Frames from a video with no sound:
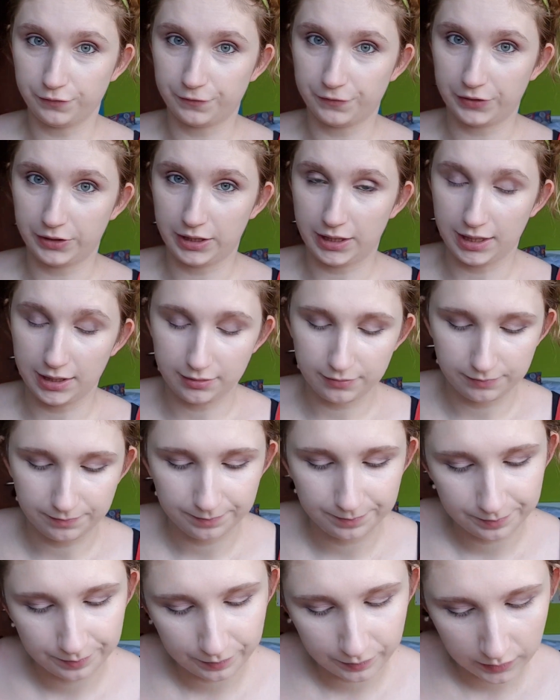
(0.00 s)
for that.
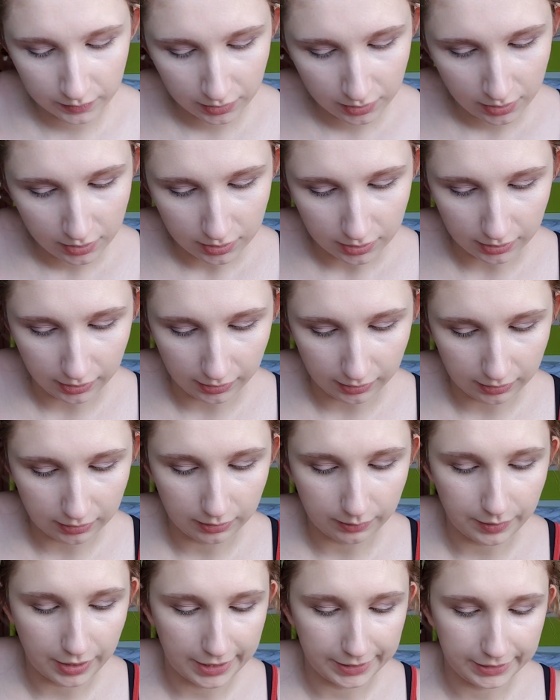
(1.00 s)

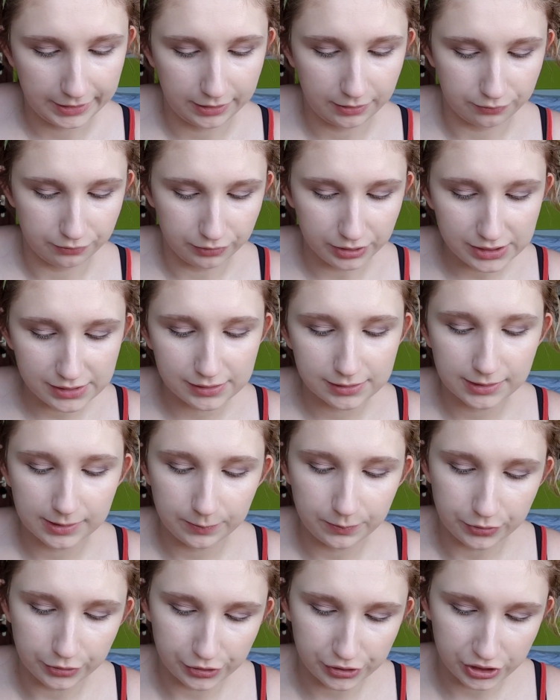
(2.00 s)
I recently
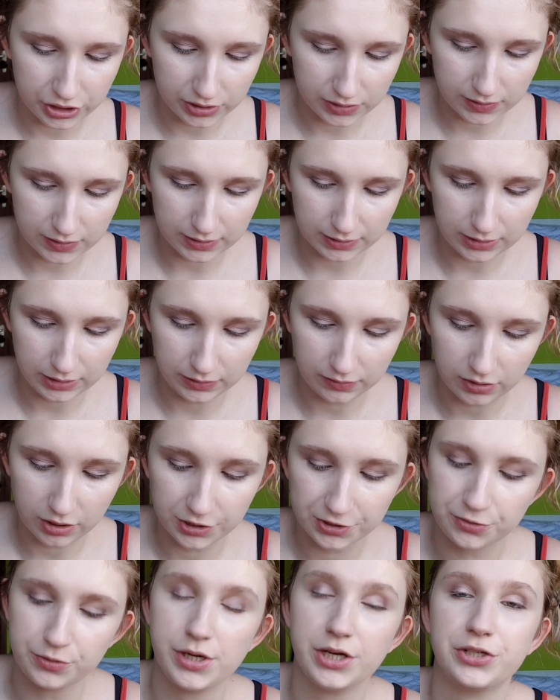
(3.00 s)
purchased the
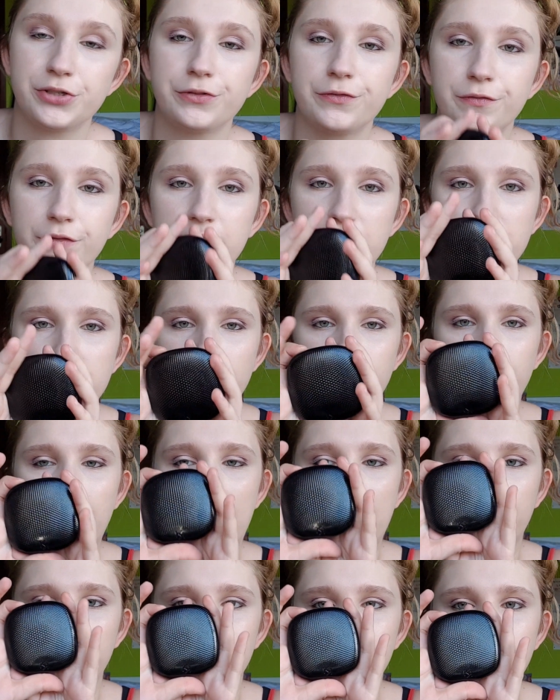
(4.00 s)
Dark Treasure Finishing
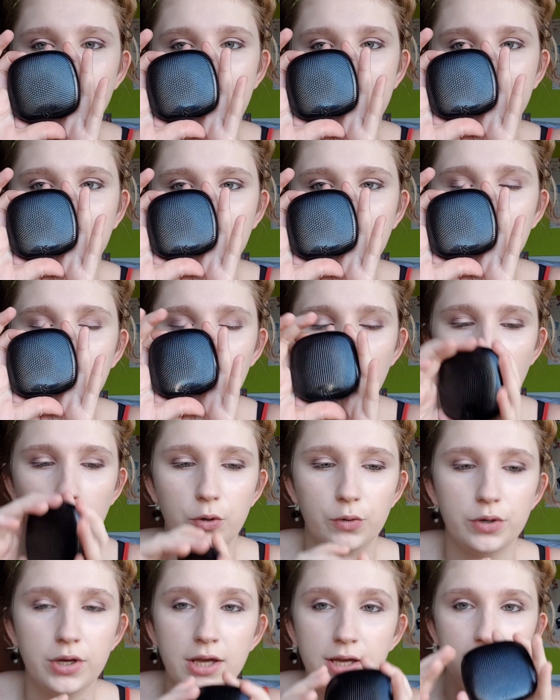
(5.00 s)
Powder by
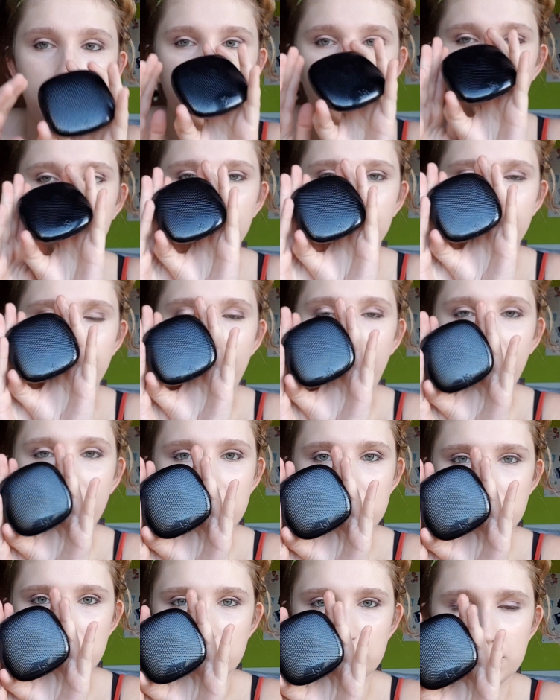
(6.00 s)
Kiko. The
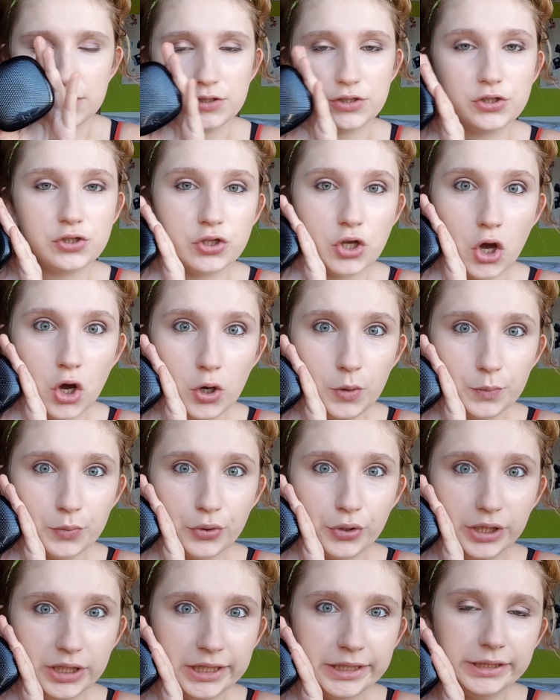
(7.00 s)
packaging is so
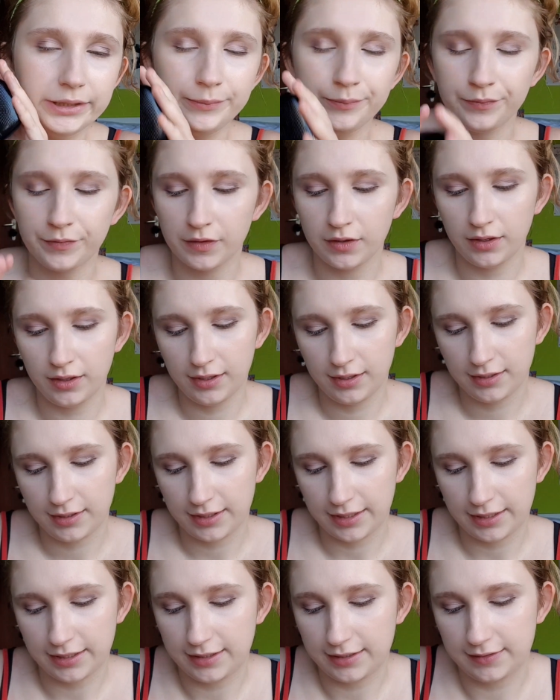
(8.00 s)
pretty,
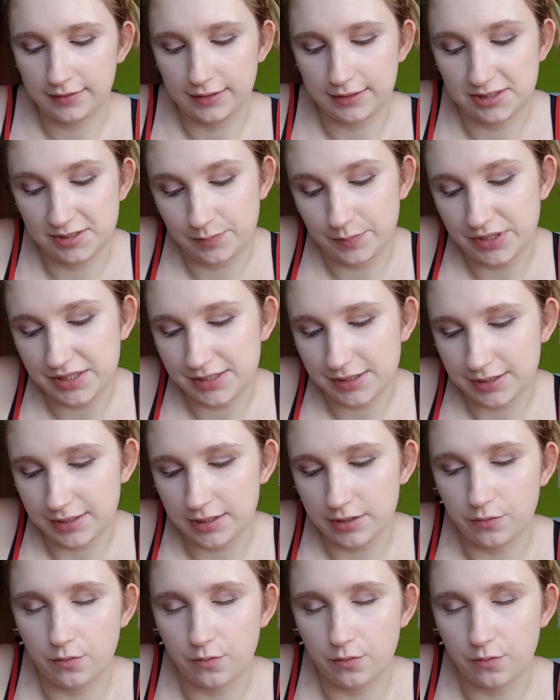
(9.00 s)
and it's basically a